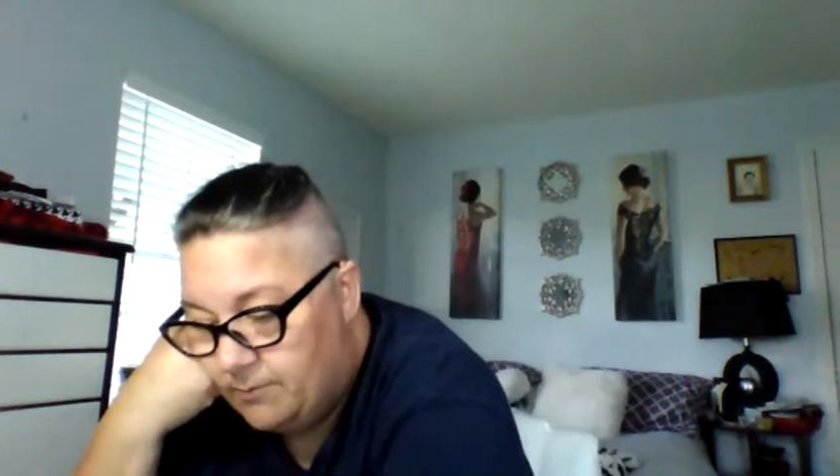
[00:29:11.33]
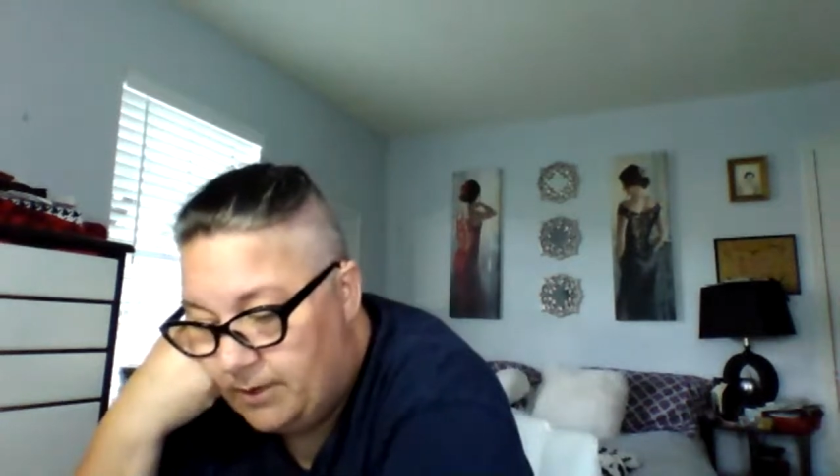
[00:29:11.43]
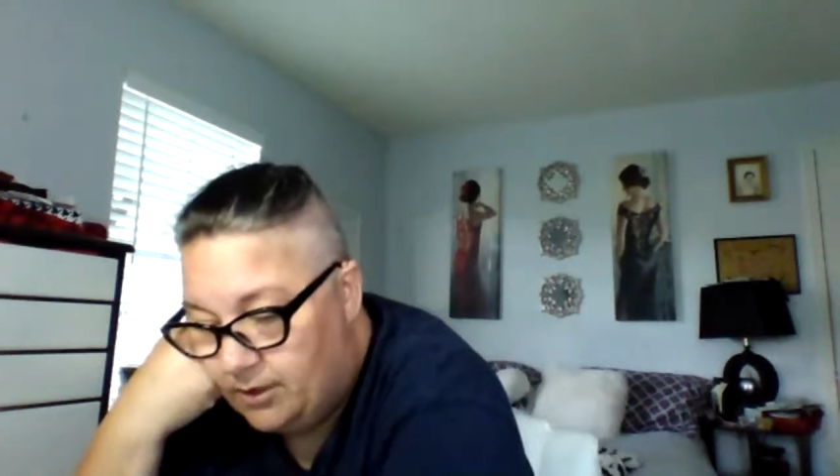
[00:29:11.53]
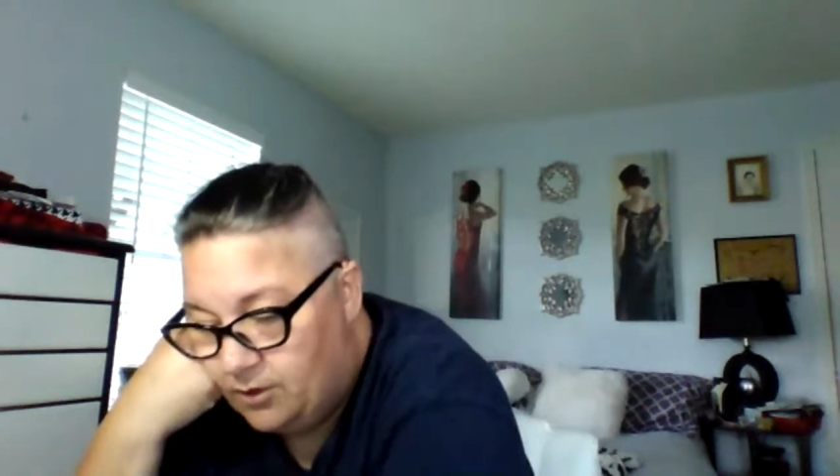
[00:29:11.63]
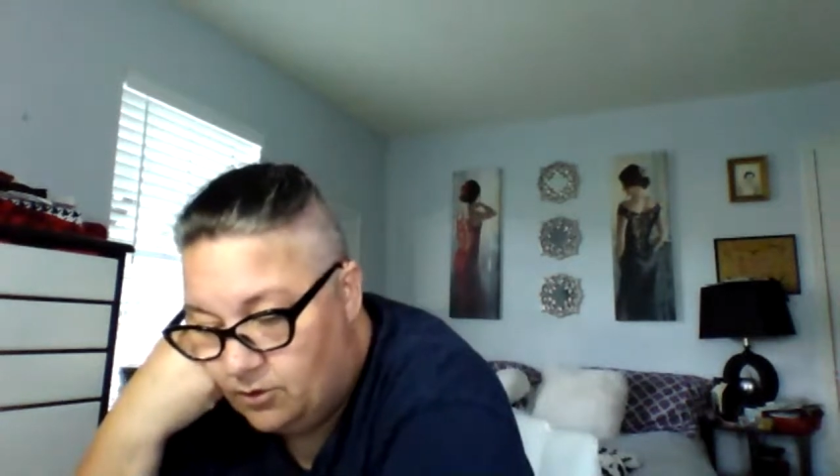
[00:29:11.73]

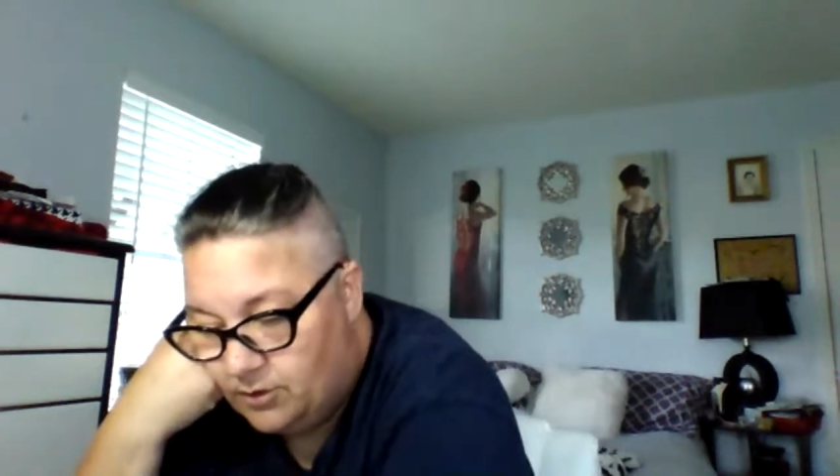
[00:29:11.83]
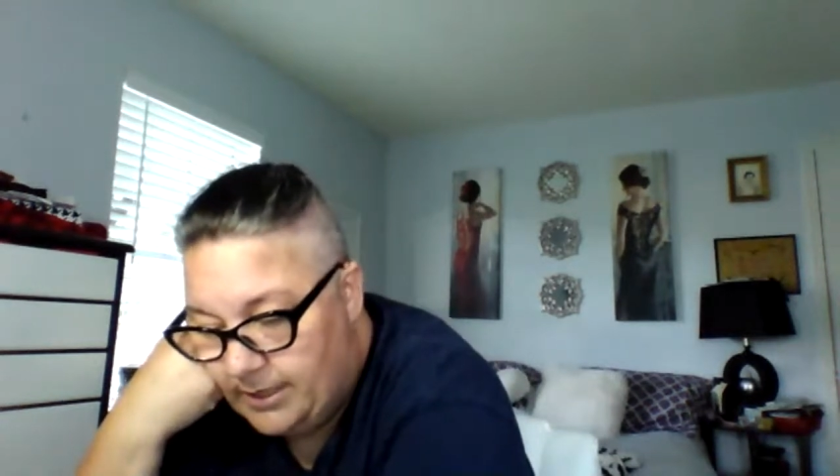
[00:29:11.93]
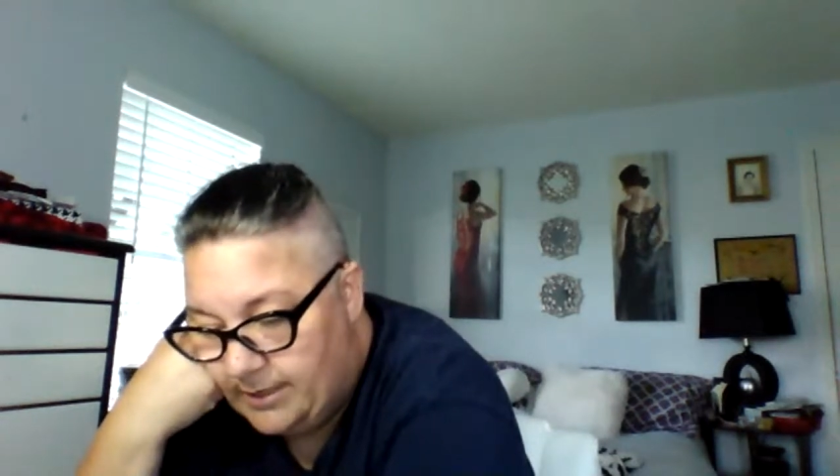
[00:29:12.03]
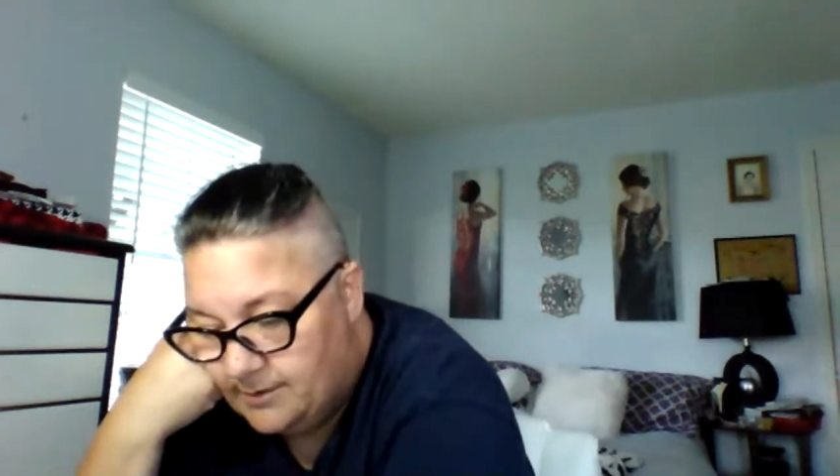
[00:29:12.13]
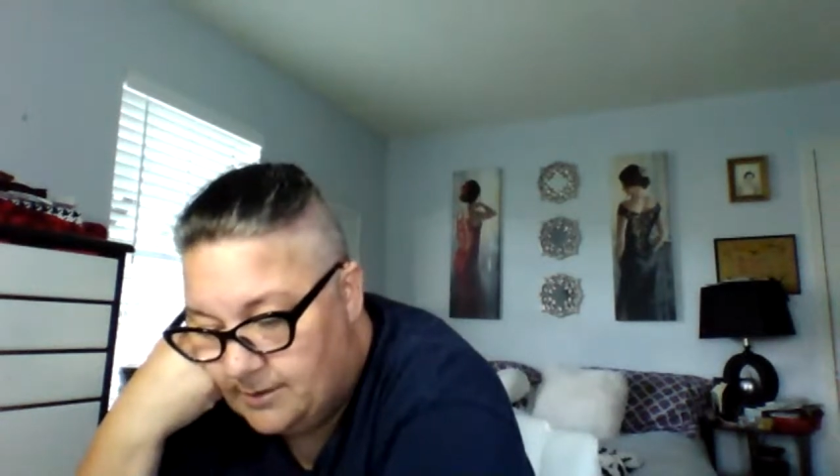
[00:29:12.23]
manicured
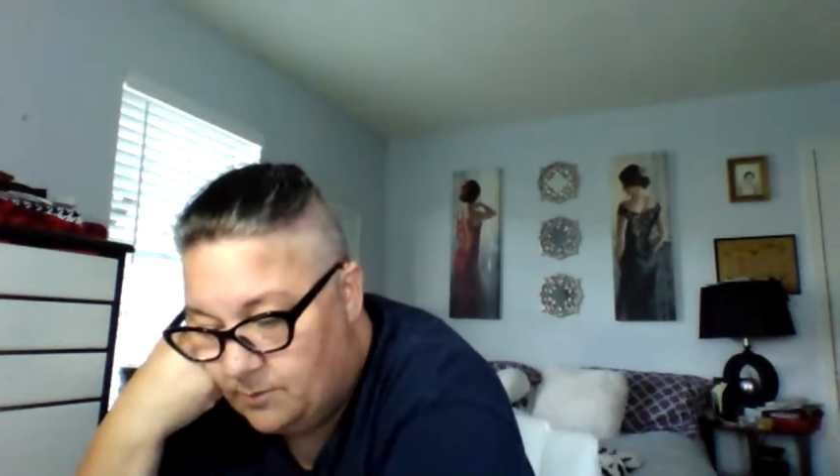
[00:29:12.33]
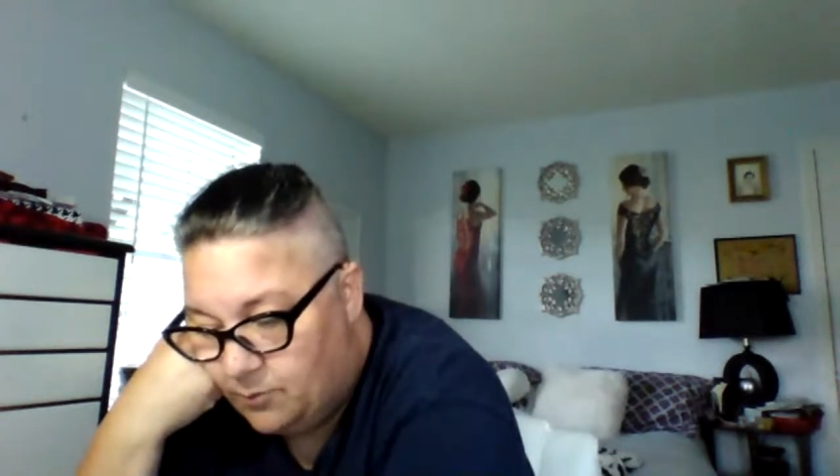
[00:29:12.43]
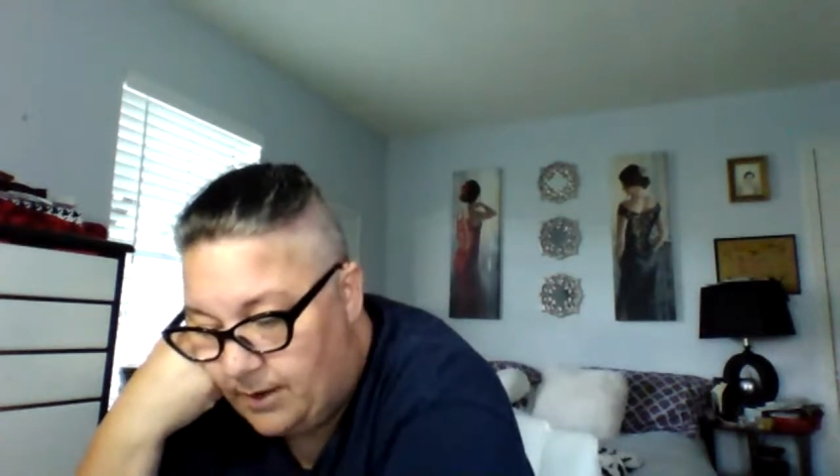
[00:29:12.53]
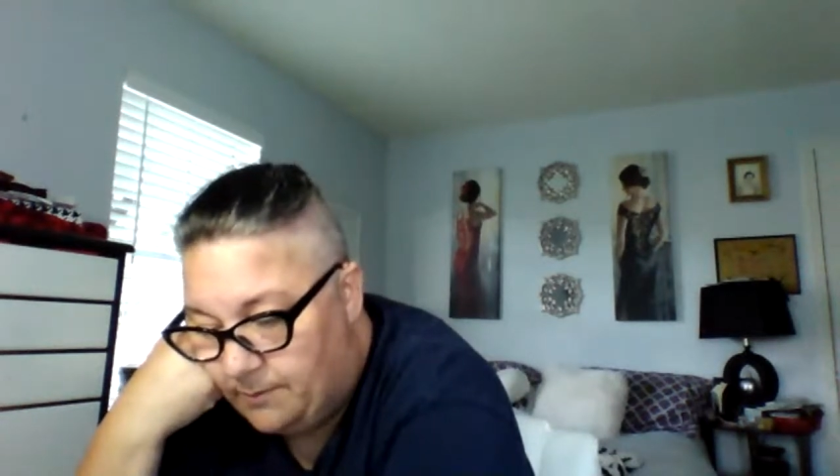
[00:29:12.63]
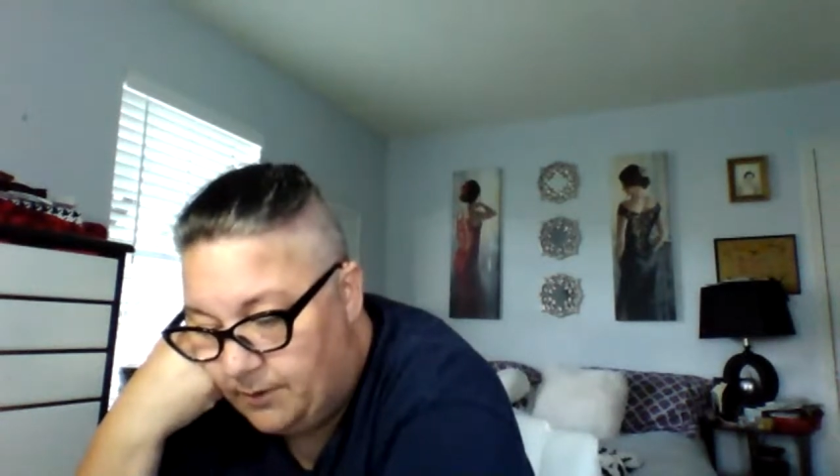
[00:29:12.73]
nails in a
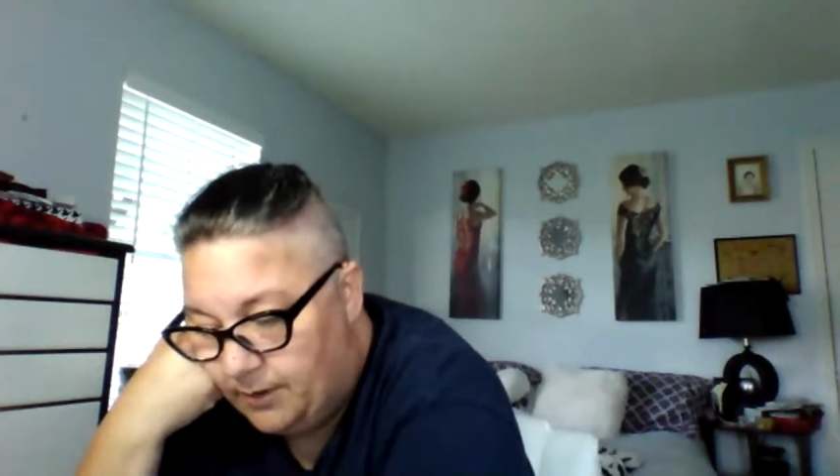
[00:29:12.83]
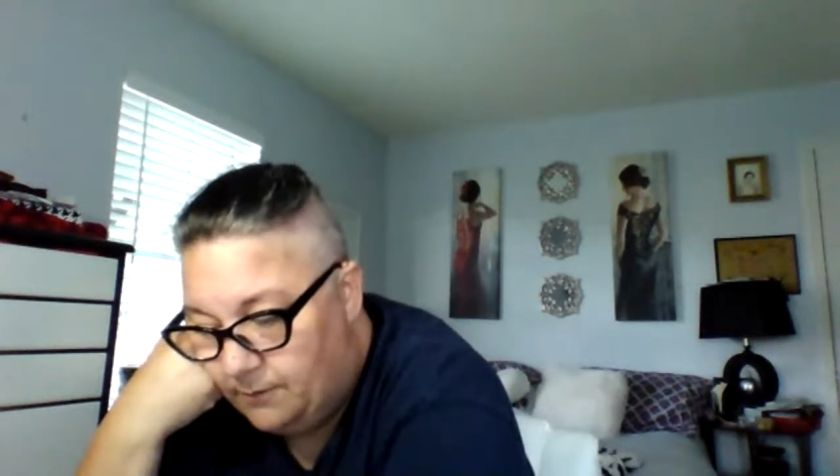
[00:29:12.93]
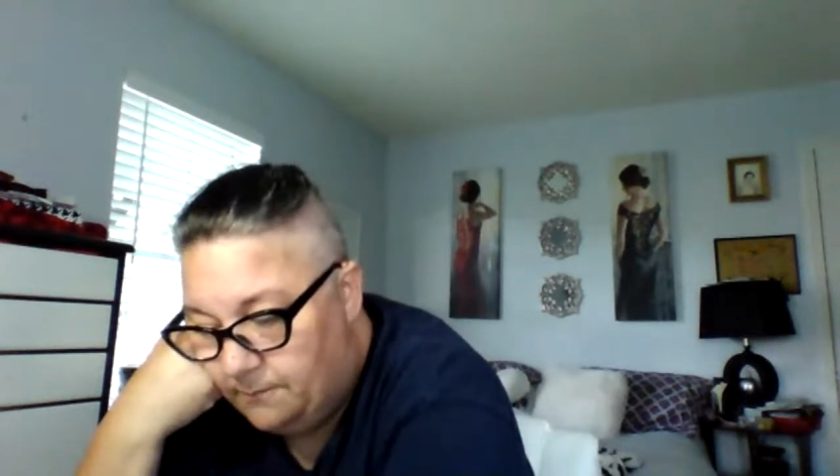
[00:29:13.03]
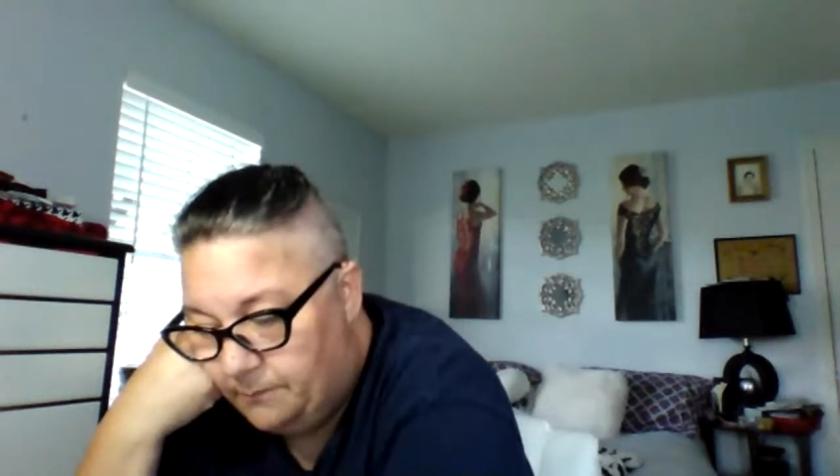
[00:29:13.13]
bright blue.